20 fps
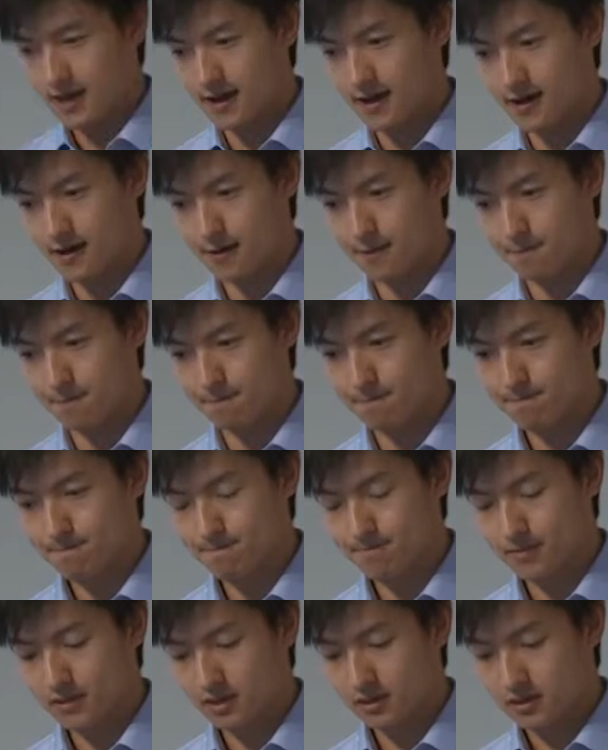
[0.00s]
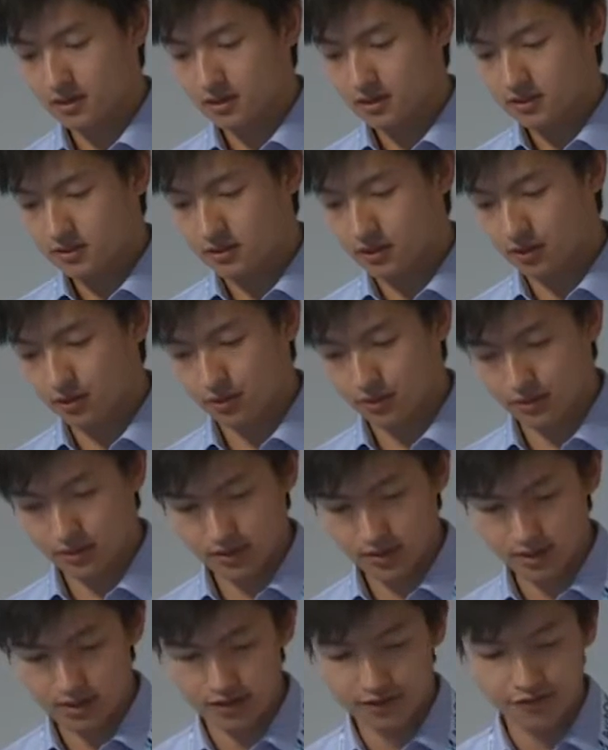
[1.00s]

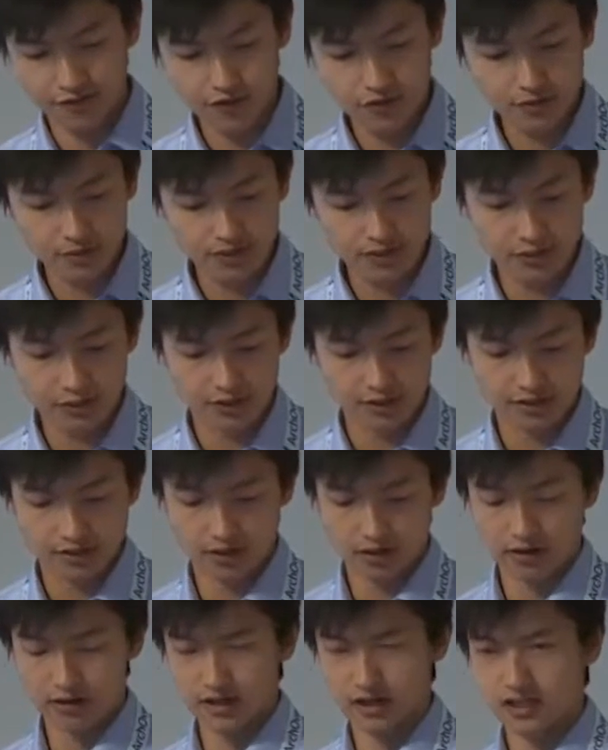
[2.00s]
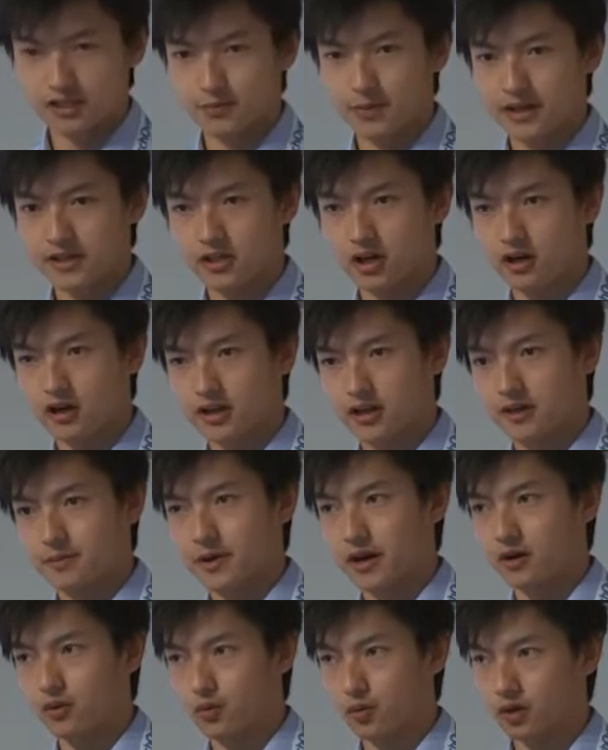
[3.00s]
The first place I want to start is by talking
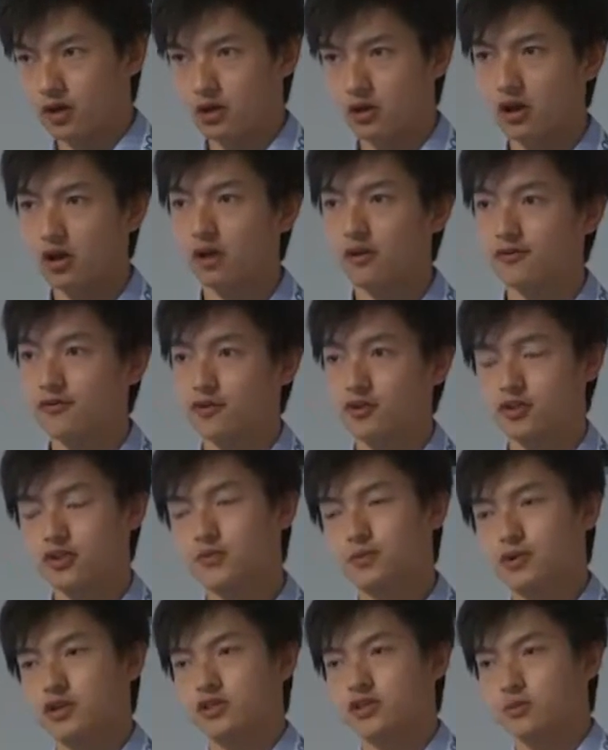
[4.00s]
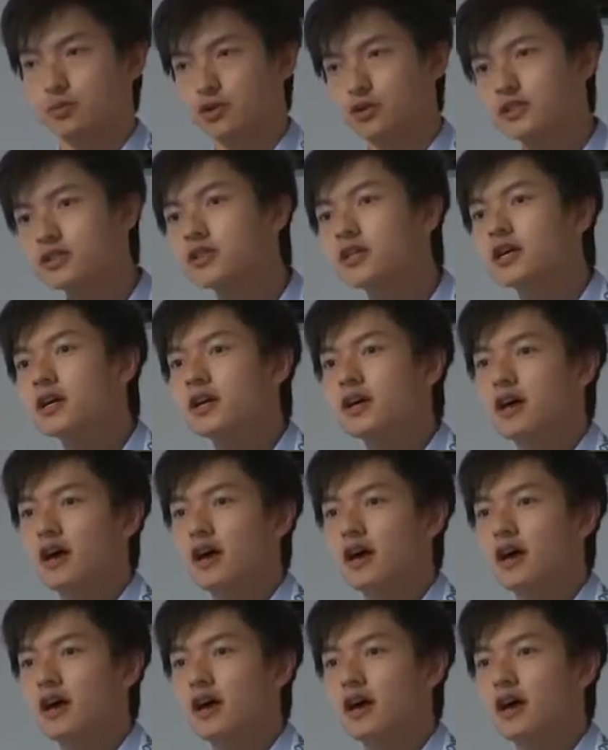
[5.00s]
about what I'll call first principles.